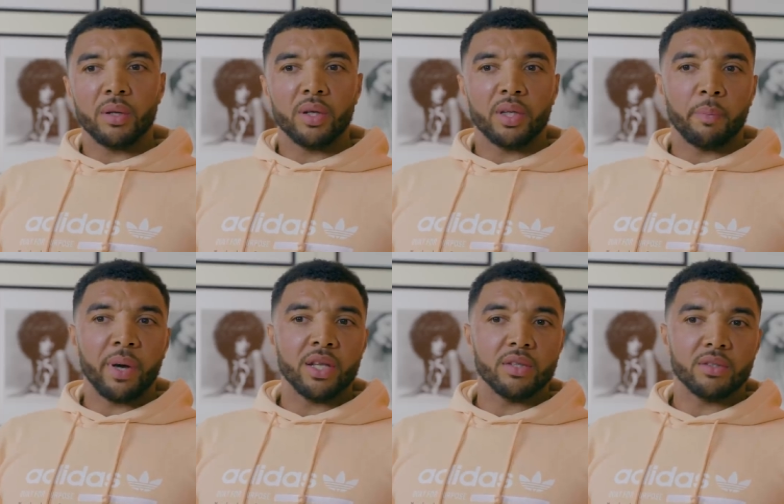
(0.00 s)
It
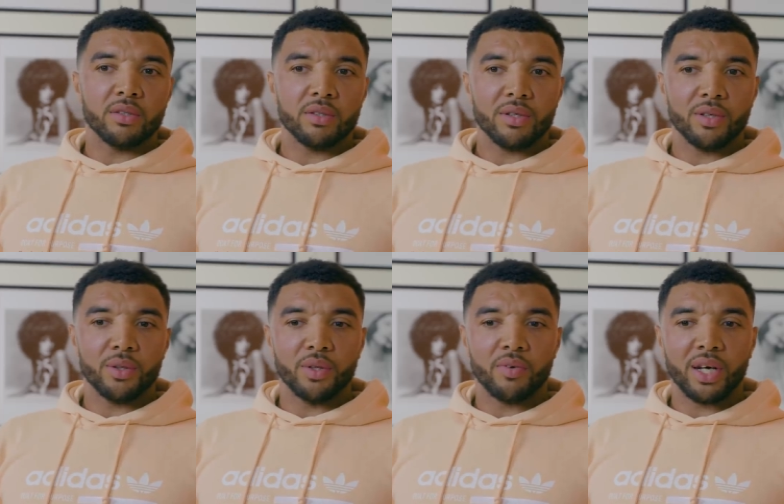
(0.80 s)
depends.
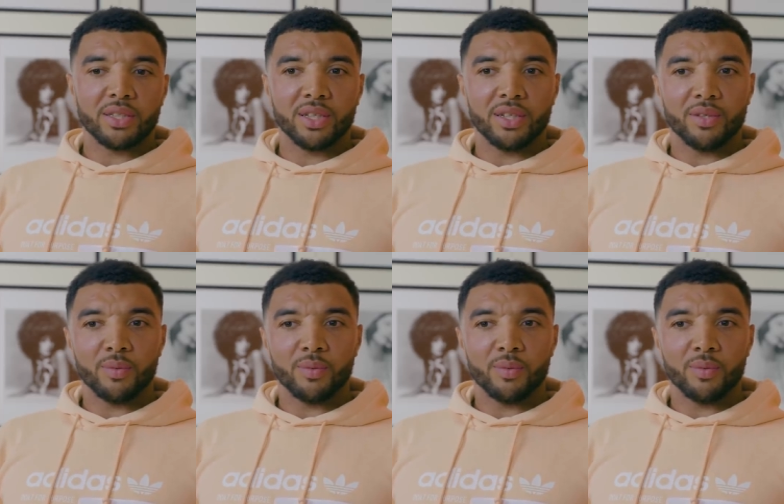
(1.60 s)
who you're asking.